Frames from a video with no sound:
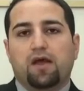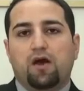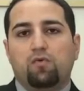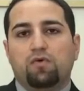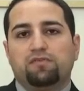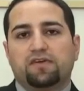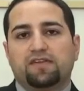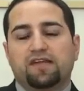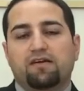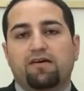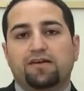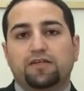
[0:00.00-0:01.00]
However,
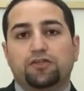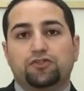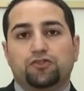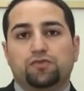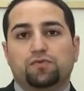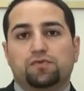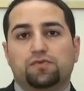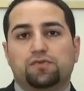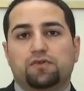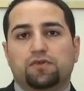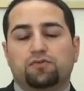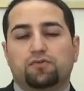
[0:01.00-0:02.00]
there are issues
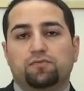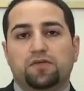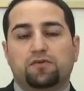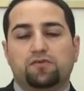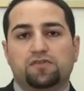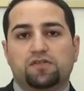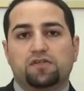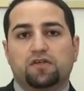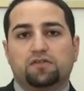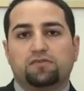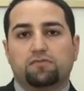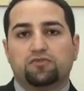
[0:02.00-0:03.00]
to be
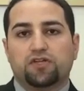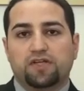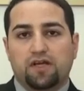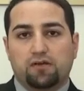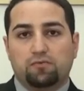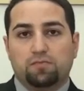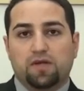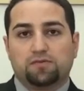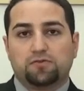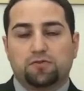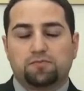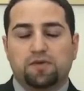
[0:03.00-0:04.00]
considered from Sharia
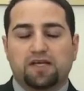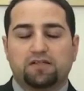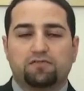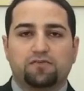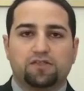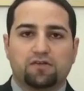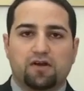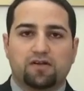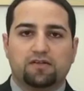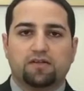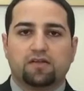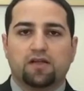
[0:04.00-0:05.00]
compliance perspective
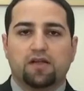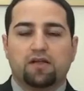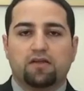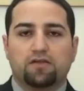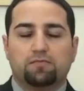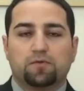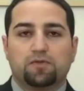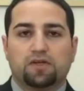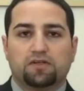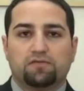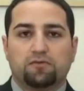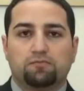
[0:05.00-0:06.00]
regarding the
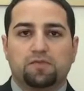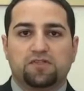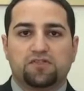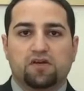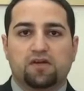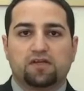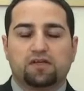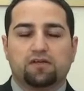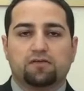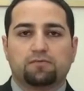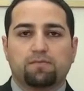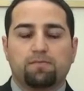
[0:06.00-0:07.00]
product development cycle.
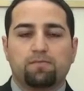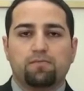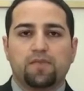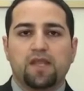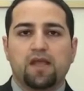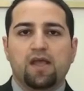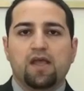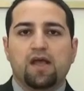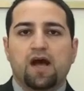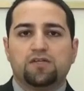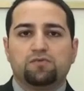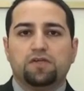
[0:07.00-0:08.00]

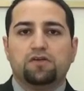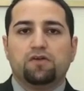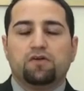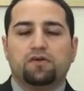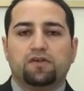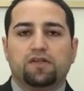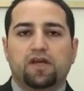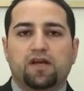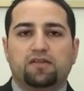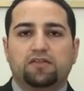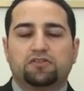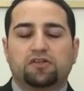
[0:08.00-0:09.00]
As we know,
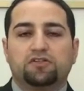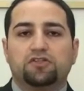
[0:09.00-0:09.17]
the